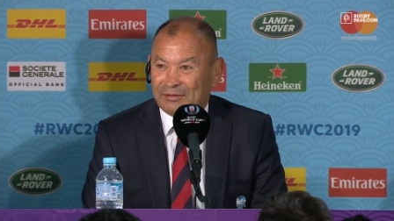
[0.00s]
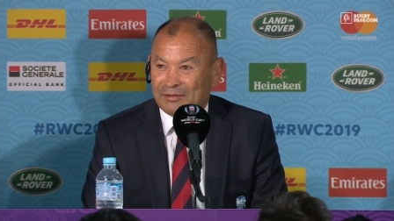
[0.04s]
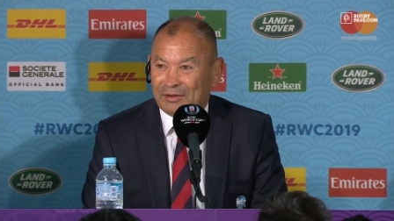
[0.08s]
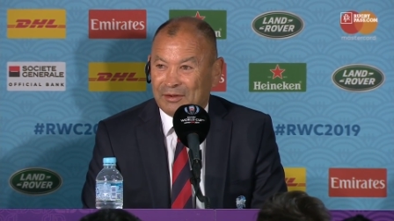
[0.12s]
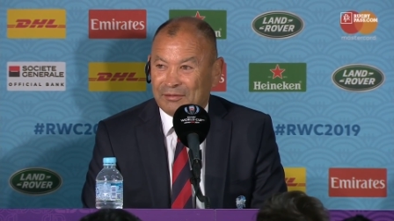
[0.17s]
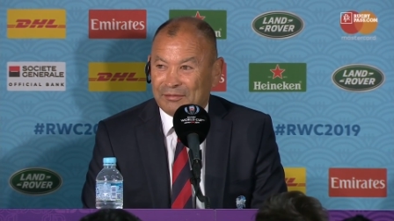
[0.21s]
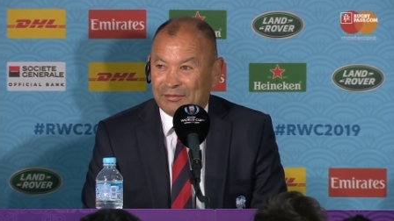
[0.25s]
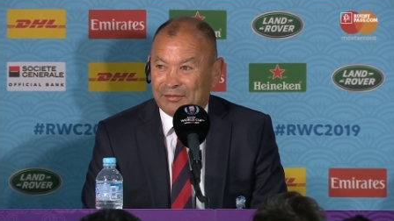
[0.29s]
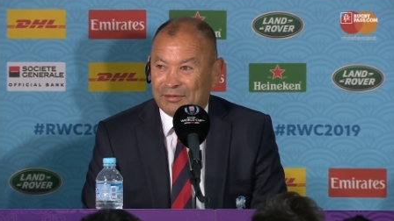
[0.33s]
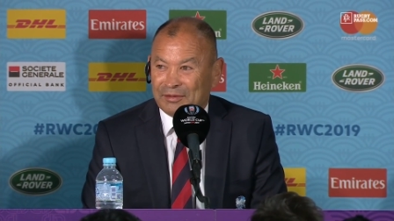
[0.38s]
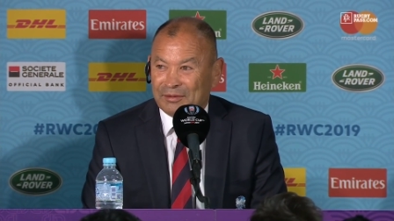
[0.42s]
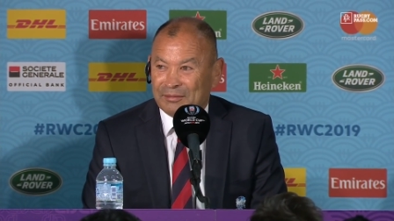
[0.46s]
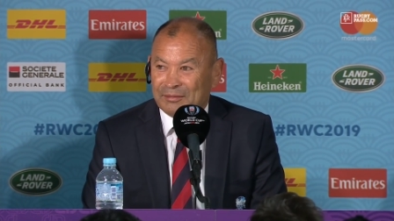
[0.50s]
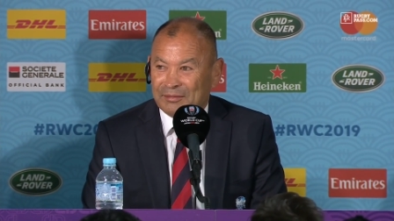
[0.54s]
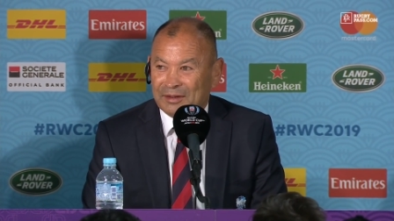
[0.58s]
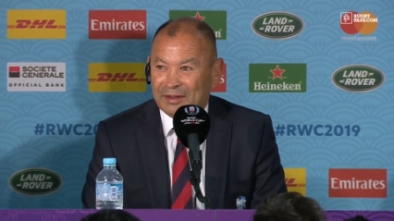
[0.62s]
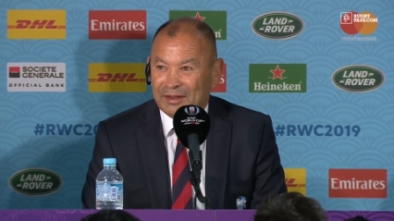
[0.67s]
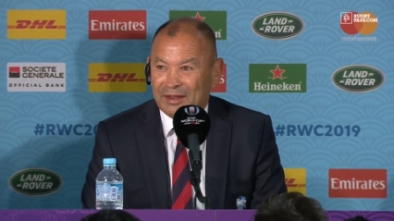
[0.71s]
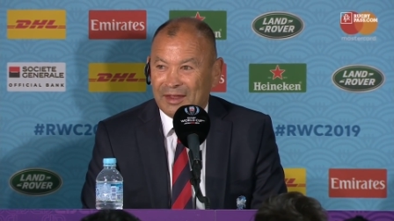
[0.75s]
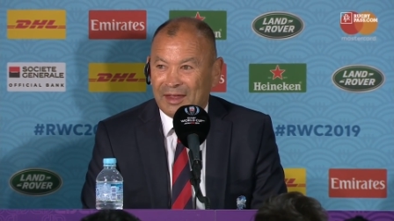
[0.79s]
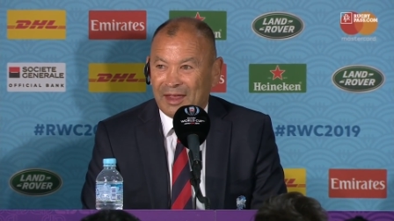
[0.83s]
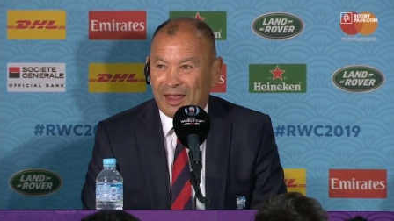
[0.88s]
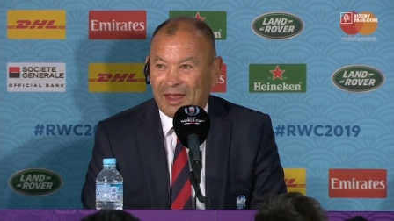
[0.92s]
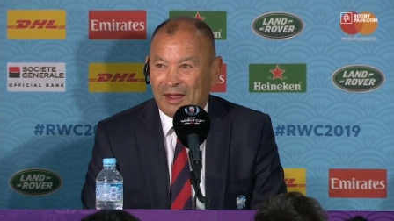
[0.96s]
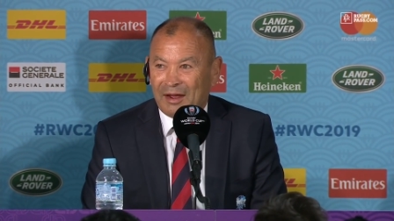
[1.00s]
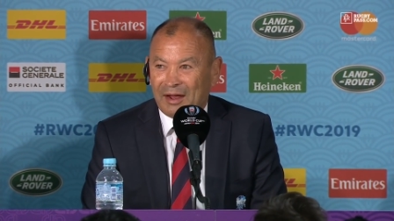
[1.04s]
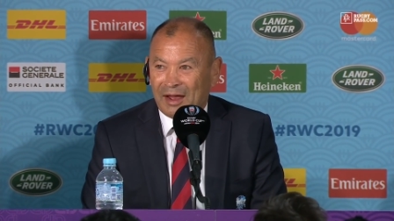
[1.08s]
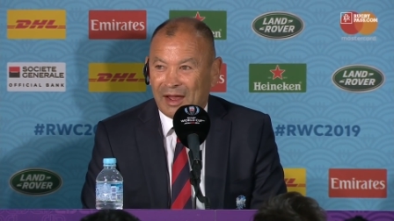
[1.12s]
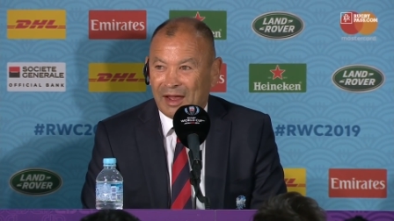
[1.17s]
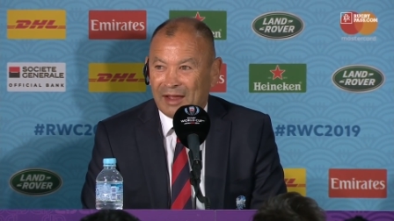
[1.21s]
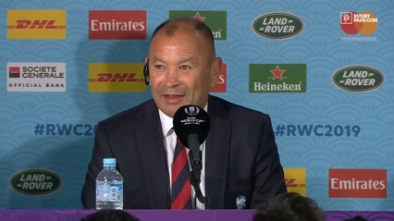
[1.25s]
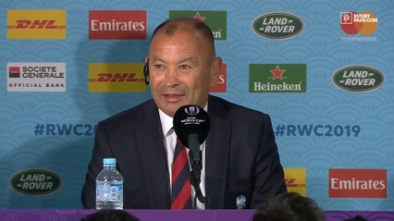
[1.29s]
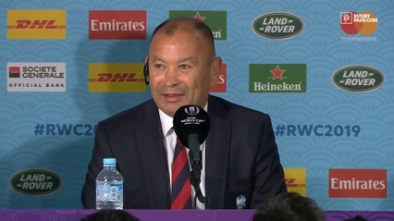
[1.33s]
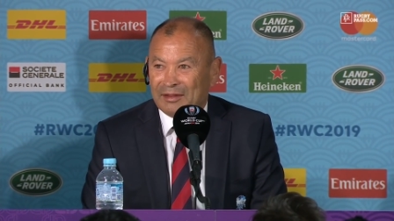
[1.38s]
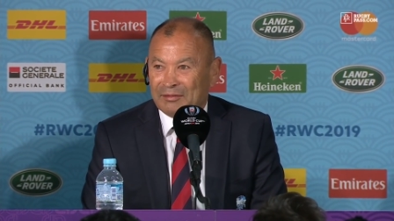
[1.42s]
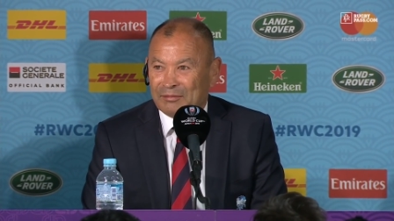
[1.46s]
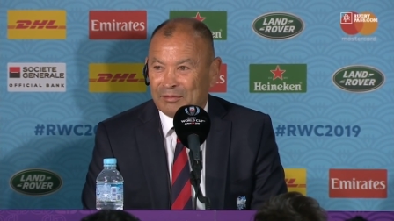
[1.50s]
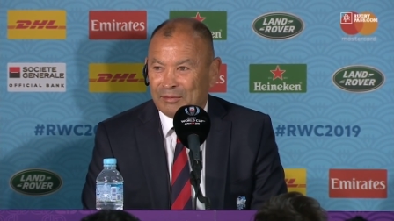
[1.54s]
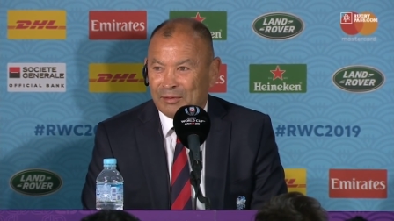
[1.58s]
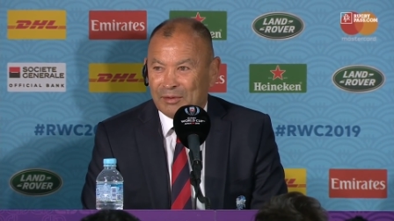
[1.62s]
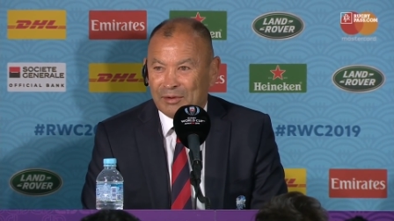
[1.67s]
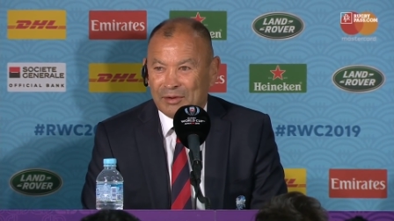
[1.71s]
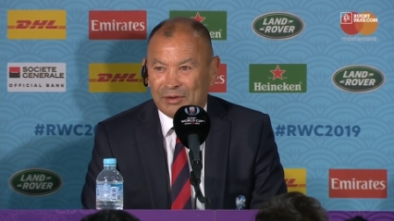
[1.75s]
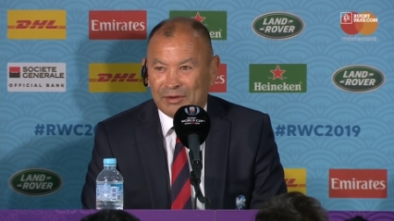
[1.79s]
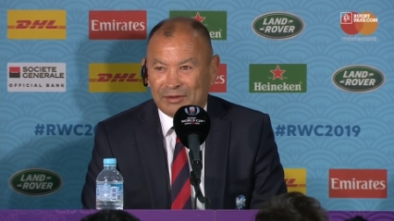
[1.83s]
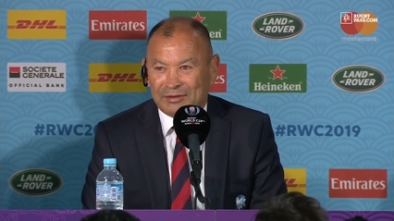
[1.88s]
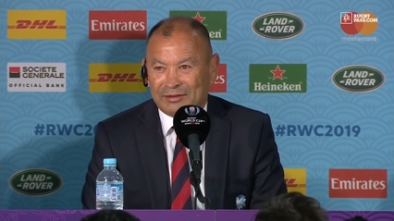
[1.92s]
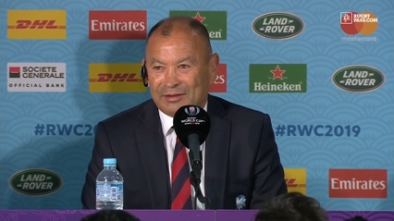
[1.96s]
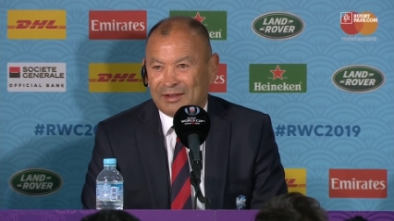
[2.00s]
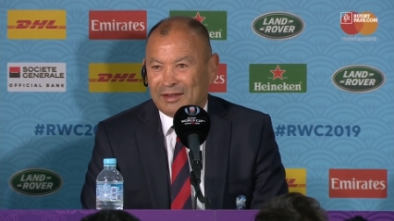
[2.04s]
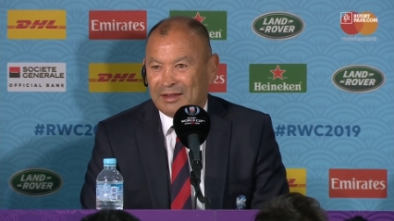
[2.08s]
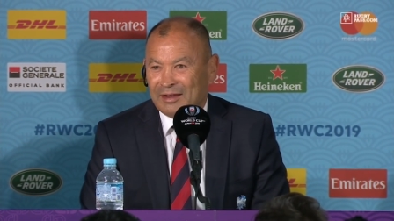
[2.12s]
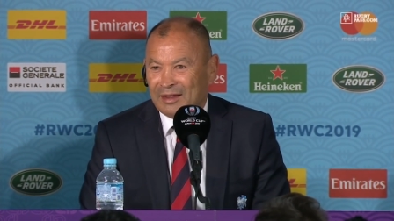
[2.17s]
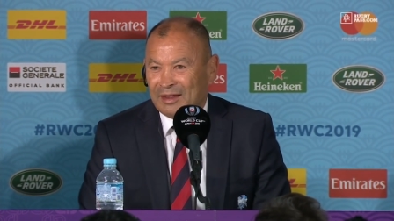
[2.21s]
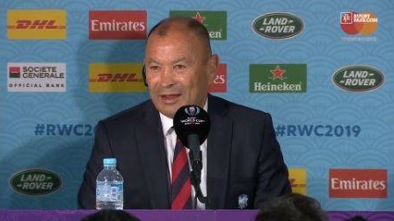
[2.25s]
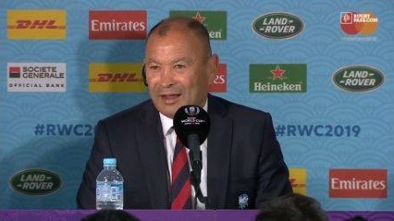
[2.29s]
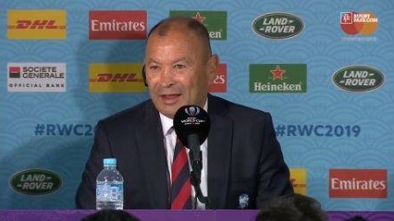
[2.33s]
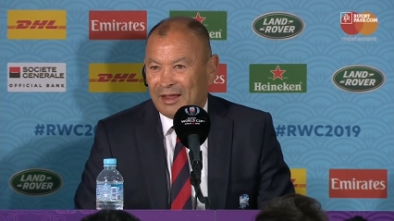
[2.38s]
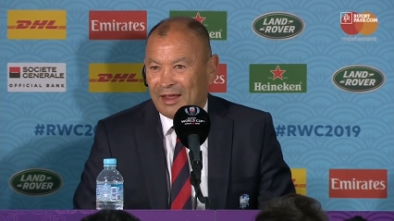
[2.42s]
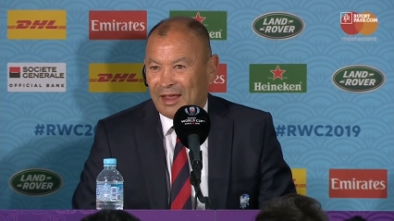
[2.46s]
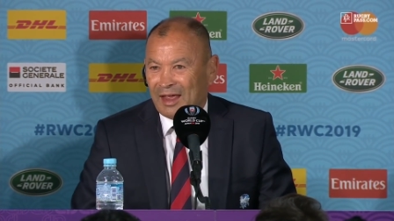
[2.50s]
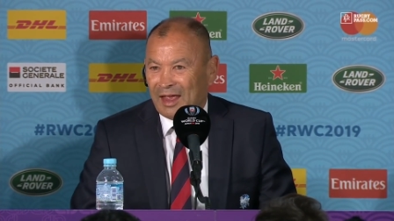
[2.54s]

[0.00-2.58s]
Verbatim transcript: I've got for them, how hard they've worked,